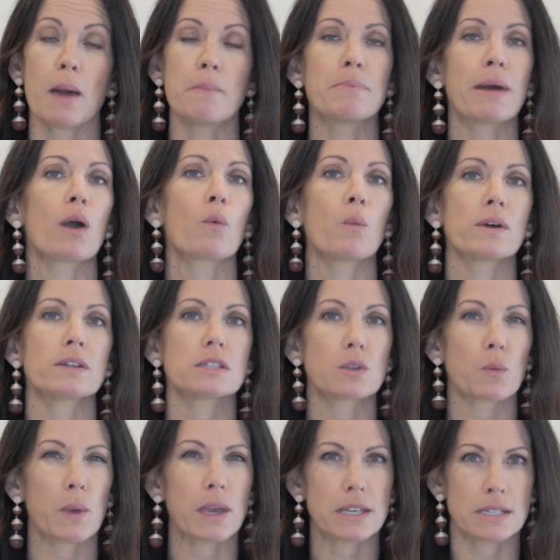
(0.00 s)
about once
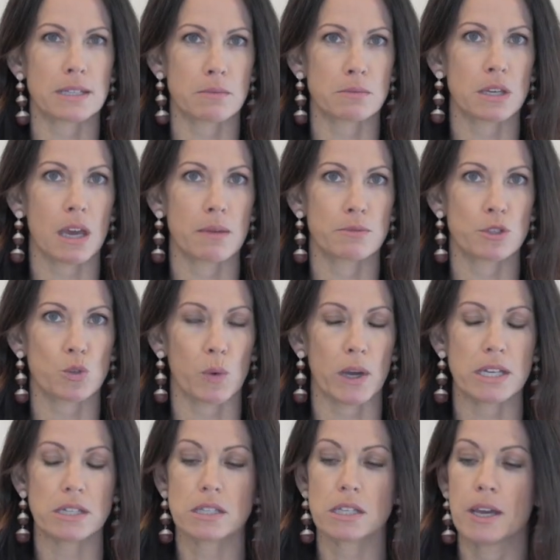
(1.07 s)
a week, sometimes
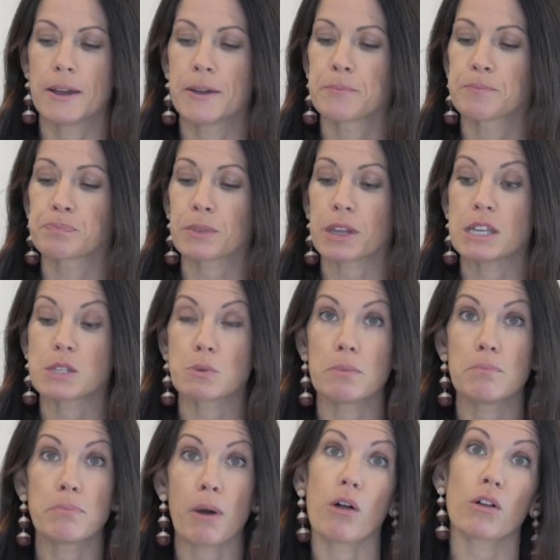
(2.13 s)
twice, is we
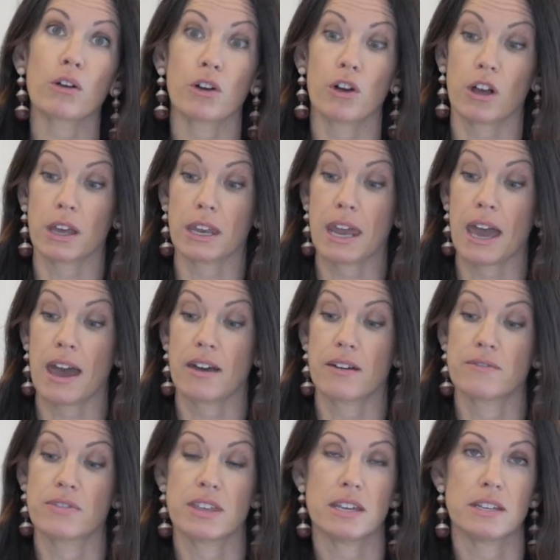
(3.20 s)
bulk cook and
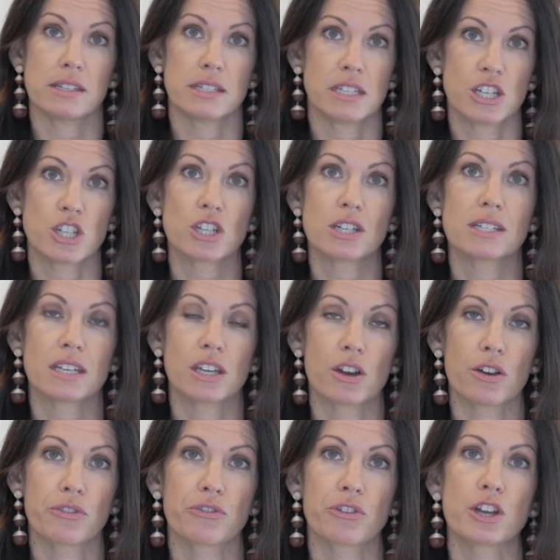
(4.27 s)
have these dishes in
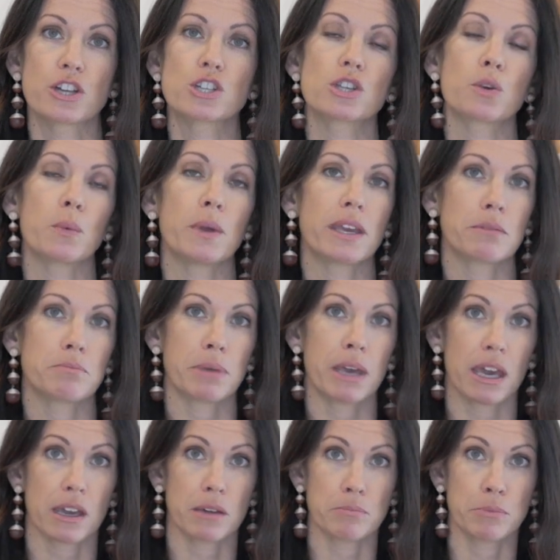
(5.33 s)
our fridge that we can
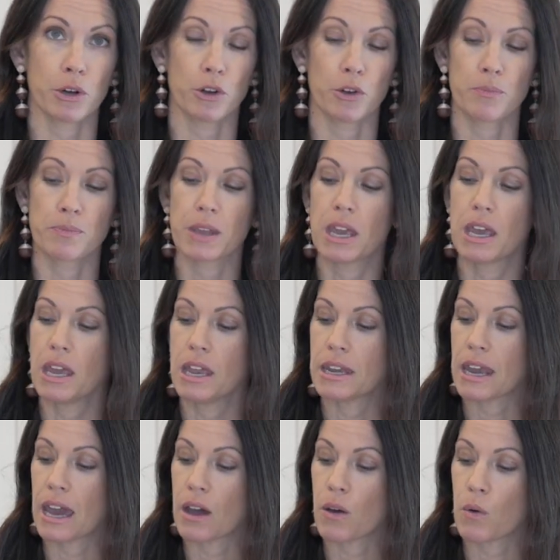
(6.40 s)
pick and pull.
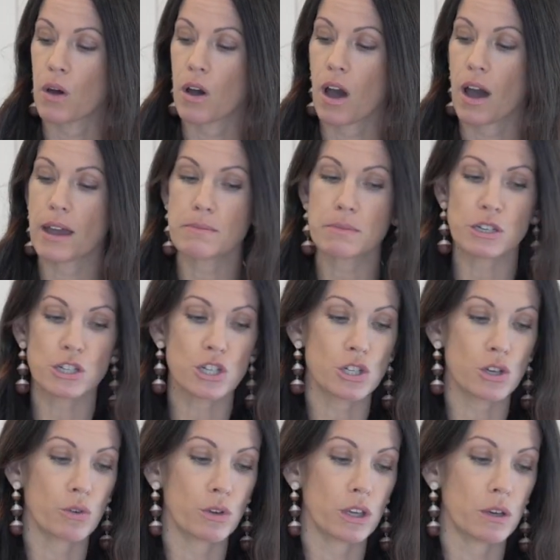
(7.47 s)
Now, I'm gonna
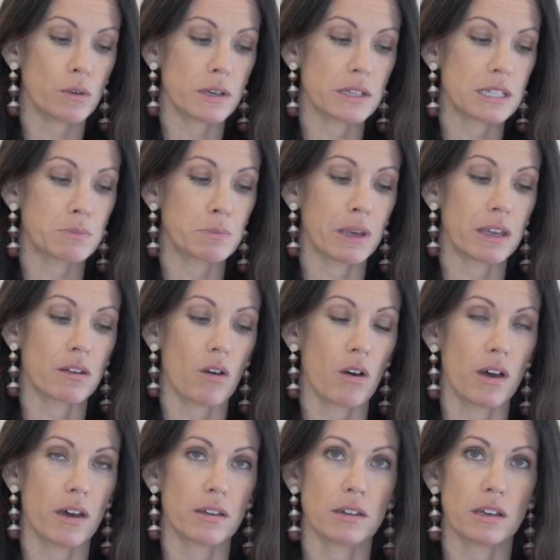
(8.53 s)
show you a spin
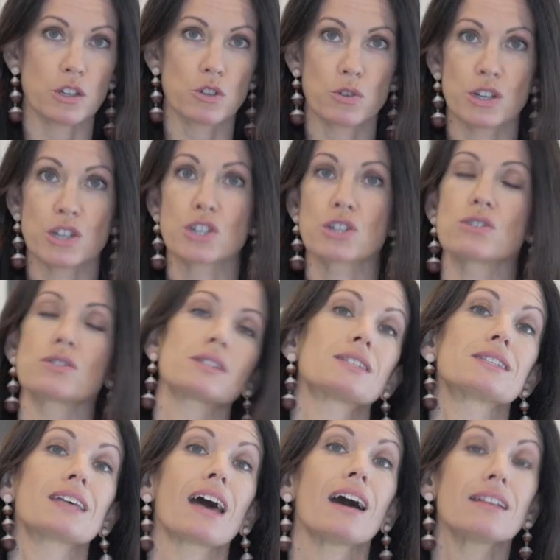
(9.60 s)
on a traditional
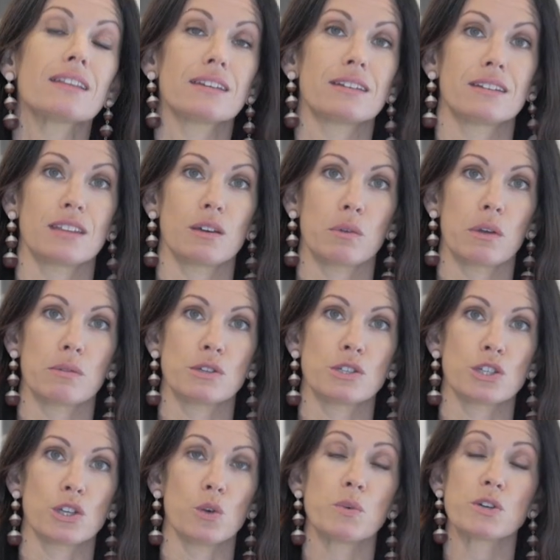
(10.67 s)
salad that we would
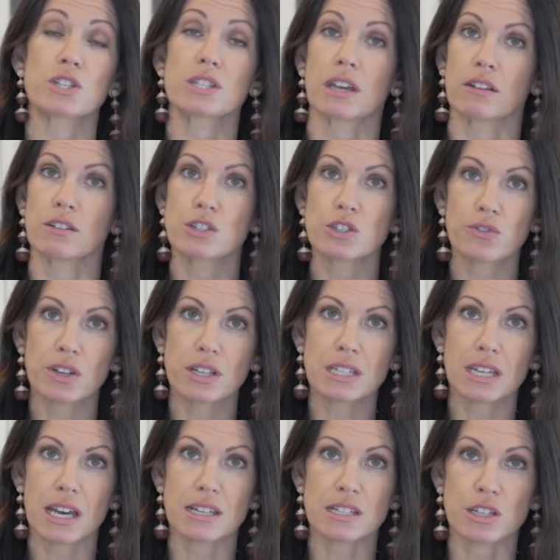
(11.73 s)
do, which salads are
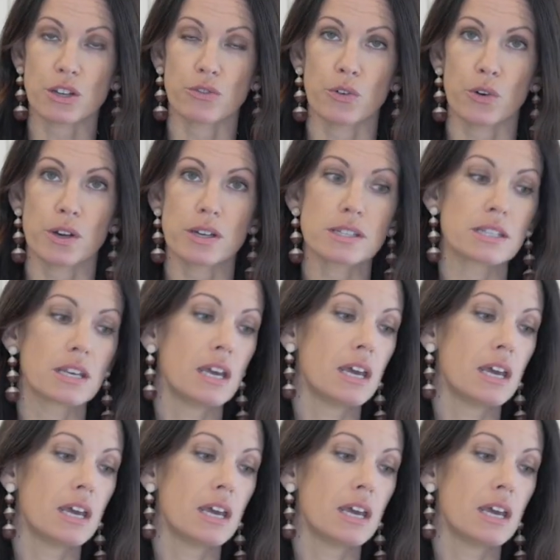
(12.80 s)
fantastic for us,